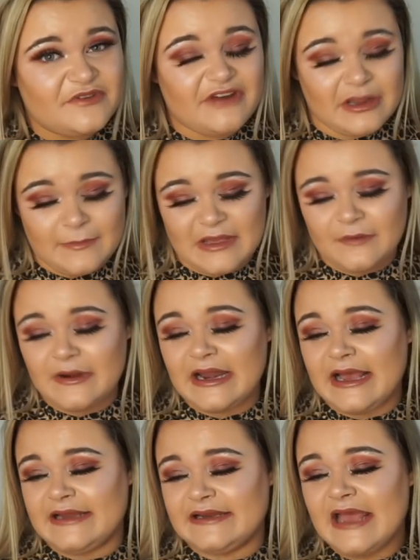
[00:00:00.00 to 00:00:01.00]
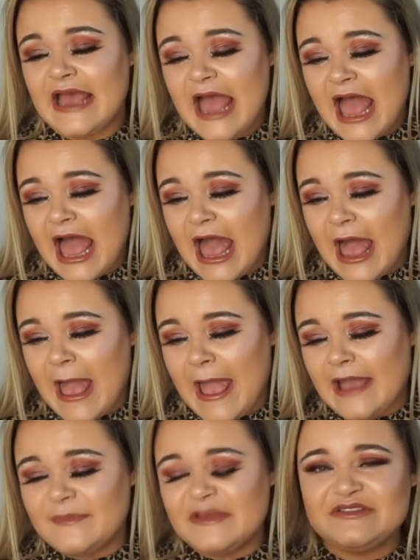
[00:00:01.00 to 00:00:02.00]
ring in Poundland.
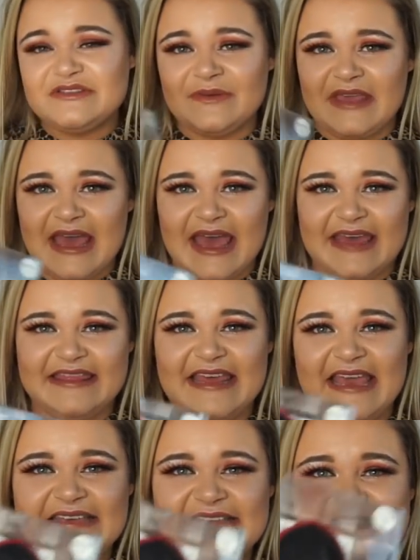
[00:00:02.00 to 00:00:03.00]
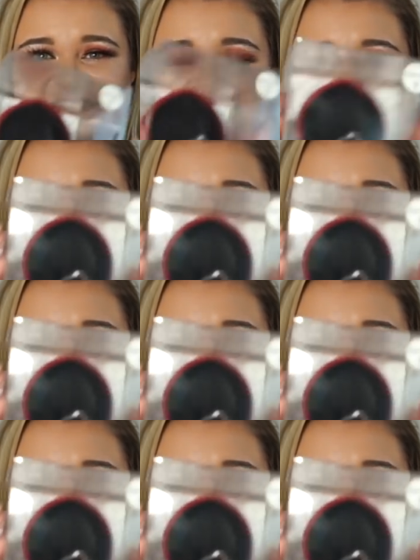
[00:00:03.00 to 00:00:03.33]
Um, so yeah, this,